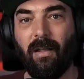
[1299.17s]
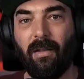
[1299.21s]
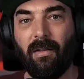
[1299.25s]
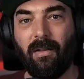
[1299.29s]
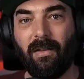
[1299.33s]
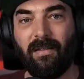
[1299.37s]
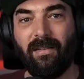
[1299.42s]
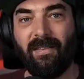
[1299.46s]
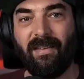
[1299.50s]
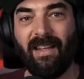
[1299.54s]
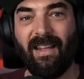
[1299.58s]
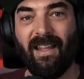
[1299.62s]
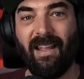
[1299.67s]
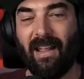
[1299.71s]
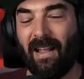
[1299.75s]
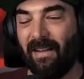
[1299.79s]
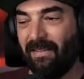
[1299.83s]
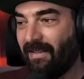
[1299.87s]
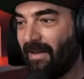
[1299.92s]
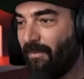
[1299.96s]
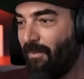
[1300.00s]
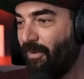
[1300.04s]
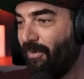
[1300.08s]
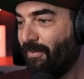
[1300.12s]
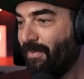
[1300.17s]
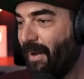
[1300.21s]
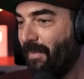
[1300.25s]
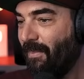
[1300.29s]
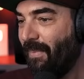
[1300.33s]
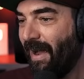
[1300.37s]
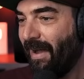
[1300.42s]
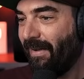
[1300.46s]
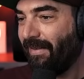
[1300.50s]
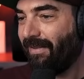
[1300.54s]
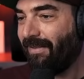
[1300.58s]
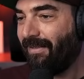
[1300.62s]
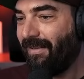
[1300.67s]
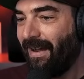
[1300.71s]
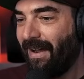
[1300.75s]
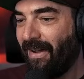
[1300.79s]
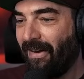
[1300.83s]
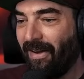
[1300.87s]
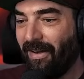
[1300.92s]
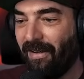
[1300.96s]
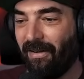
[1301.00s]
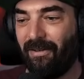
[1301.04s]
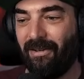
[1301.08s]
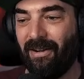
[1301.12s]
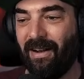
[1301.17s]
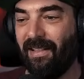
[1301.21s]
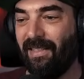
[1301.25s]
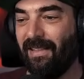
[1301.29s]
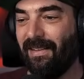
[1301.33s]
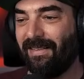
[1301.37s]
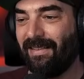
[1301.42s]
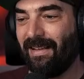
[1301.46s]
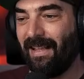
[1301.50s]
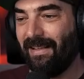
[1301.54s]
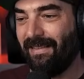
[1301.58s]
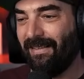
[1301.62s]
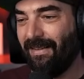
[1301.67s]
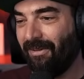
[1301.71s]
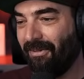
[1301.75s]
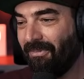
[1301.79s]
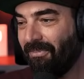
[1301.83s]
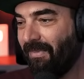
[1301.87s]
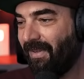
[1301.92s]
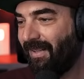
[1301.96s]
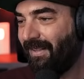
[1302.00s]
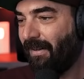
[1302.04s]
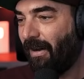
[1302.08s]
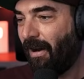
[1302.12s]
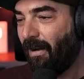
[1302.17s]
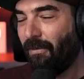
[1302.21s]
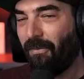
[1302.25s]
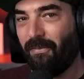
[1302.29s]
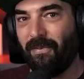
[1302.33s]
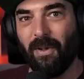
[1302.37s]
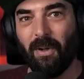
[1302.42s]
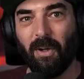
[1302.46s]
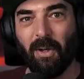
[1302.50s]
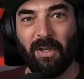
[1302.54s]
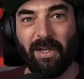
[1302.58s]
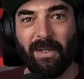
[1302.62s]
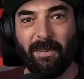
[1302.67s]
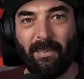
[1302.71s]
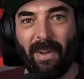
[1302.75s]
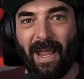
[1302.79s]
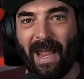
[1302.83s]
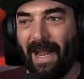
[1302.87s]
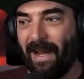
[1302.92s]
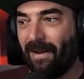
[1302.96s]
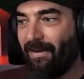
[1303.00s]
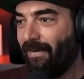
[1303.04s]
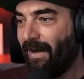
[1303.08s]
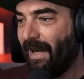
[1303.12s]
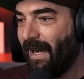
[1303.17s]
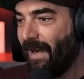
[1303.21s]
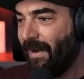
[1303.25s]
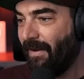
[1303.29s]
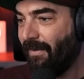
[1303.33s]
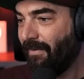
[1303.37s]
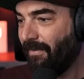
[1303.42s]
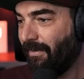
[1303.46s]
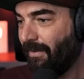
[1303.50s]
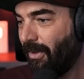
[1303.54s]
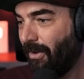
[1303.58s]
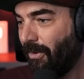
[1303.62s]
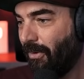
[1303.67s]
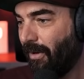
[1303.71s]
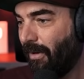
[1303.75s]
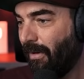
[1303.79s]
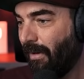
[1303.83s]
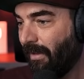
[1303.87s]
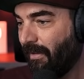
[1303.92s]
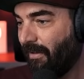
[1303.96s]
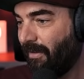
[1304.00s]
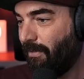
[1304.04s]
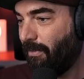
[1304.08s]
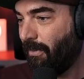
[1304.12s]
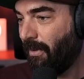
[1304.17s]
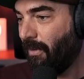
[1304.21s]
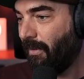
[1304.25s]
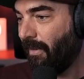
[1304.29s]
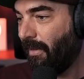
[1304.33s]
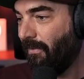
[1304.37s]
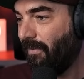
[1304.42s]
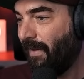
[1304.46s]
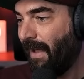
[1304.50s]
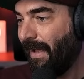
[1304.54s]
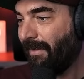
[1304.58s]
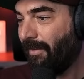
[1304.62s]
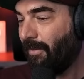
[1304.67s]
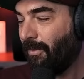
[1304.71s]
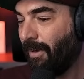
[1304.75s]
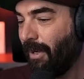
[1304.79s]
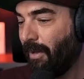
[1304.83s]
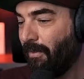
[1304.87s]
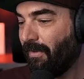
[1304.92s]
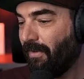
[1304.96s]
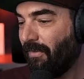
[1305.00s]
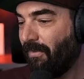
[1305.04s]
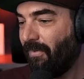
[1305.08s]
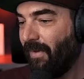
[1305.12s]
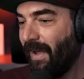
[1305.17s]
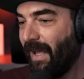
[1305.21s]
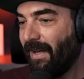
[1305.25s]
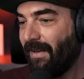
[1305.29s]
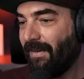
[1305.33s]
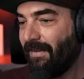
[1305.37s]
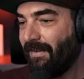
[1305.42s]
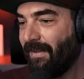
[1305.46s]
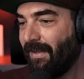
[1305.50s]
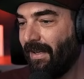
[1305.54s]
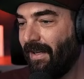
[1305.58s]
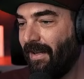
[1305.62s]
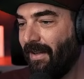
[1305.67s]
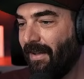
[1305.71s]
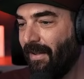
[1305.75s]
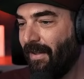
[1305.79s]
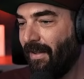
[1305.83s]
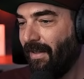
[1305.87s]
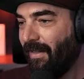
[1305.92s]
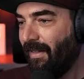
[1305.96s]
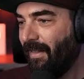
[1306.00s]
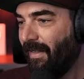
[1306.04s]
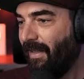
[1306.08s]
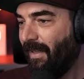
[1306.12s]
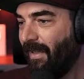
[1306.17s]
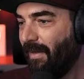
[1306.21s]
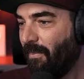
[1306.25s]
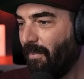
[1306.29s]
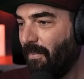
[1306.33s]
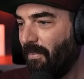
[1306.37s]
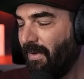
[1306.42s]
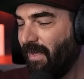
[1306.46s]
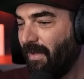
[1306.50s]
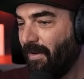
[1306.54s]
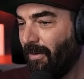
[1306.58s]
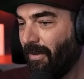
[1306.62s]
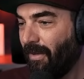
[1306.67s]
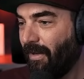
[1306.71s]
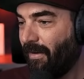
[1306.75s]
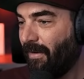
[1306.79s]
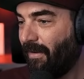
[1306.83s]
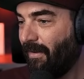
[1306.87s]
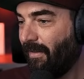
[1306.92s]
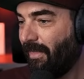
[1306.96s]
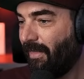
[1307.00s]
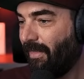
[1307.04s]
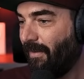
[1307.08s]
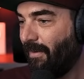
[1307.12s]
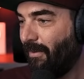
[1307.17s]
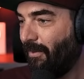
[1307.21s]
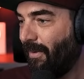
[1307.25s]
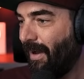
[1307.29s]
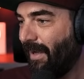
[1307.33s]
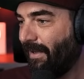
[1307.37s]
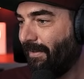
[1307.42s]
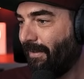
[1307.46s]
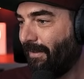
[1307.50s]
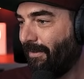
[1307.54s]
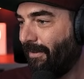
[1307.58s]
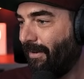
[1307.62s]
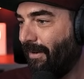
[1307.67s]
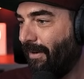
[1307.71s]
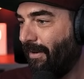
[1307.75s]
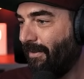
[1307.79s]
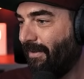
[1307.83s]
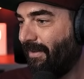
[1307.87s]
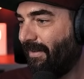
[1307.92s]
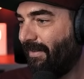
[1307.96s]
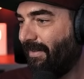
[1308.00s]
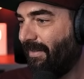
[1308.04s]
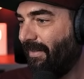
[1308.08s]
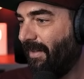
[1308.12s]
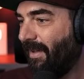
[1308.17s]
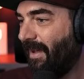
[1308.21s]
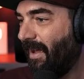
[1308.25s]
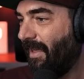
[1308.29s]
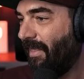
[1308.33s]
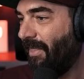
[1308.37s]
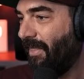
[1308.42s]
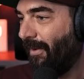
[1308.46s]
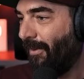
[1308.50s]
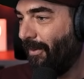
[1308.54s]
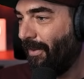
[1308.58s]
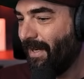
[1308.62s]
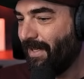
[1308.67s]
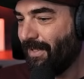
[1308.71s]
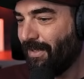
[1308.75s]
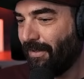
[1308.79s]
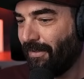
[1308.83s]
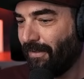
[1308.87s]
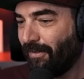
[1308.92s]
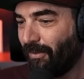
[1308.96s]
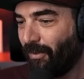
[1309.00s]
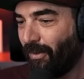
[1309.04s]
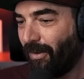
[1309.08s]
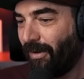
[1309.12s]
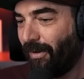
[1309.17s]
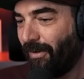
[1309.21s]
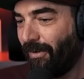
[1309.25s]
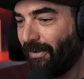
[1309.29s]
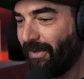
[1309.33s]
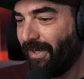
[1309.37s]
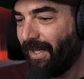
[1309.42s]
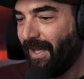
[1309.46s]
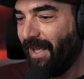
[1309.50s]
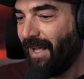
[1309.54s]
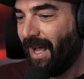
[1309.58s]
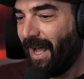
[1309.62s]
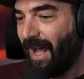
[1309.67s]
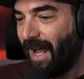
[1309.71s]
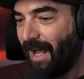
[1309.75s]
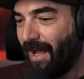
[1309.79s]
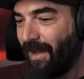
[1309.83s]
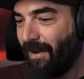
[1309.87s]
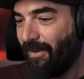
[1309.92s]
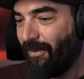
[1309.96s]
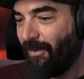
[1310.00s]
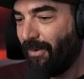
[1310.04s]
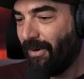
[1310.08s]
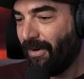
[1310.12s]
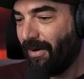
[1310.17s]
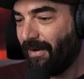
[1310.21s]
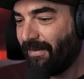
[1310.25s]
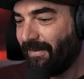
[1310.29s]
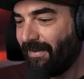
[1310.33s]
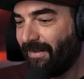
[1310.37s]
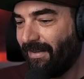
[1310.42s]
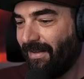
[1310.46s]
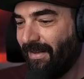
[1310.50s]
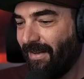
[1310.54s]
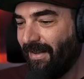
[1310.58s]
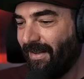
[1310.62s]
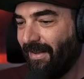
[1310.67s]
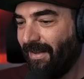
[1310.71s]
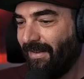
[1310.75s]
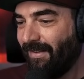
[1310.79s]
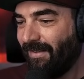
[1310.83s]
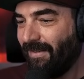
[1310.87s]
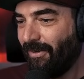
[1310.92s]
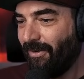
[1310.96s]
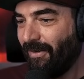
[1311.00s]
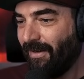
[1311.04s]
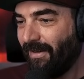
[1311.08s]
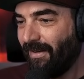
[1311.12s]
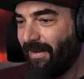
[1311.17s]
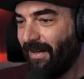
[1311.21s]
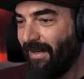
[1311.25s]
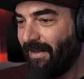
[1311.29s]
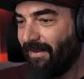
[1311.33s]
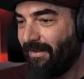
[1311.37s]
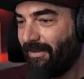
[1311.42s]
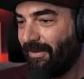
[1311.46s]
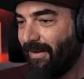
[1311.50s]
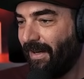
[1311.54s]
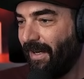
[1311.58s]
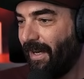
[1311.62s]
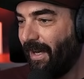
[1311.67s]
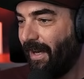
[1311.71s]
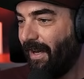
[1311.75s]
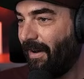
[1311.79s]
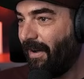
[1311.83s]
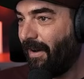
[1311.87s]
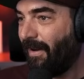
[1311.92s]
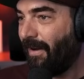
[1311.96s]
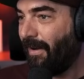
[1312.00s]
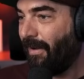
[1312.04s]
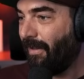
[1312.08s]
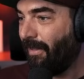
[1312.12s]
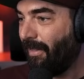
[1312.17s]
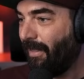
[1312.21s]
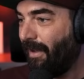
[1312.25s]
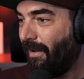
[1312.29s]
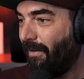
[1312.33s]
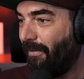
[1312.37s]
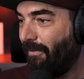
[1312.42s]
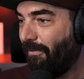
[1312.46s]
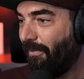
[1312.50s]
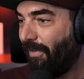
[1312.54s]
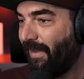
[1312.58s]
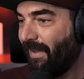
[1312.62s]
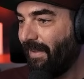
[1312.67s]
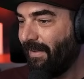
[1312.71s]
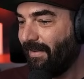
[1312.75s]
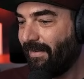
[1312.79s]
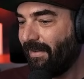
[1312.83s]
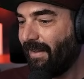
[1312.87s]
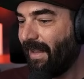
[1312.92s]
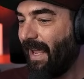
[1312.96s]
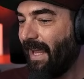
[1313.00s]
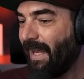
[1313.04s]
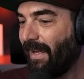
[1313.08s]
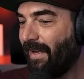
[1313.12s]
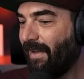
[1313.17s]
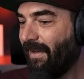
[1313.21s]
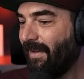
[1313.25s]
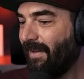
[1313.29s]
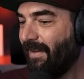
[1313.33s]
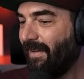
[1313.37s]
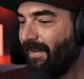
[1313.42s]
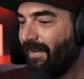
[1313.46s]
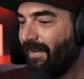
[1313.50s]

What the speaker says: you can see as I move my mouse around, it created this like little star field in the background. Lore, explore the vast realms of fantasy, Middle Earth, Westeros, the Witcher's world, Hogwarts. So it created all of these like